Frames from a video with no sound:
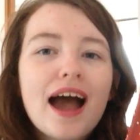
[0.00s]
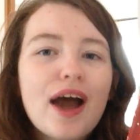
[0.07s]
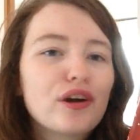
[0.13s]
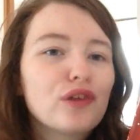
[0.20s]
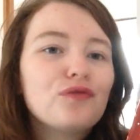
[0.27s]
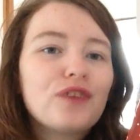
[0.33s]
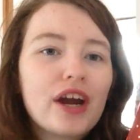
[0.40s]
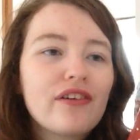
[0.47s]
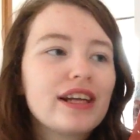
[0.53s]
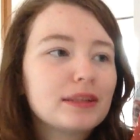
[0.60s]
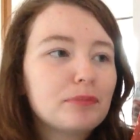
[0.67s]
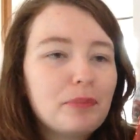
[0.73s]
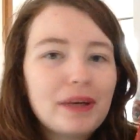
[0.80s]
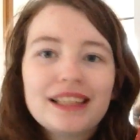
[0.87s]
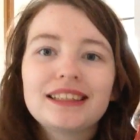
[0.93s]
out of
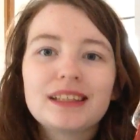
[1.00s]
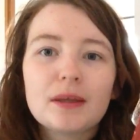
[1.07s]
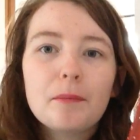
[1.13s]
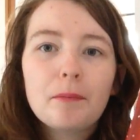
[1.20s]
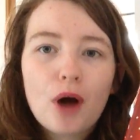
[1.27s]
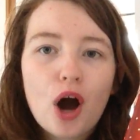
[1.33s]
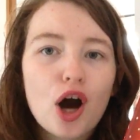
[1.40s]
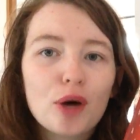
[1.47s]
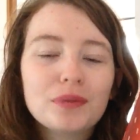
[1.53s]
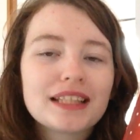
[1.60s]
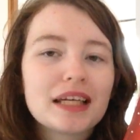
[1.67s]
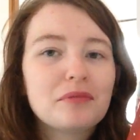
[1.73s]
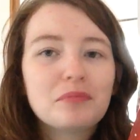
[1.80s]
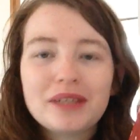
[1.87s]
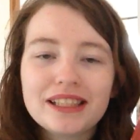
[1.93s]
various bits and bobs
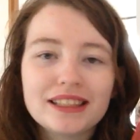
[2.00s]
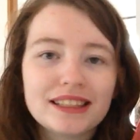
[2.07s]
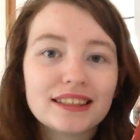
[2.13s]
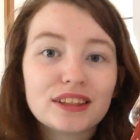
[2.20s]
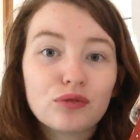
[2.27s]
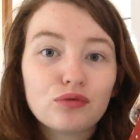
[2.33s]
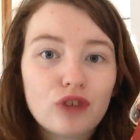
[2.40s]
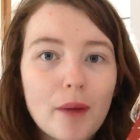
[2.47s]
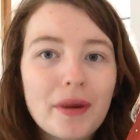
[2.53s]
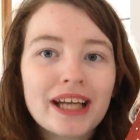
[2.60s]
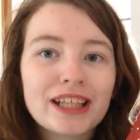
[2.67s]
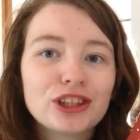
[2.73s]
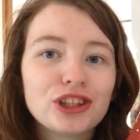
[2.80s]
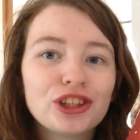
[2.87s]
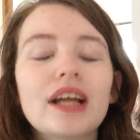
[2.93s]
and pieces of
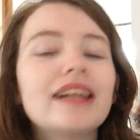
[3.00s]
rubbish.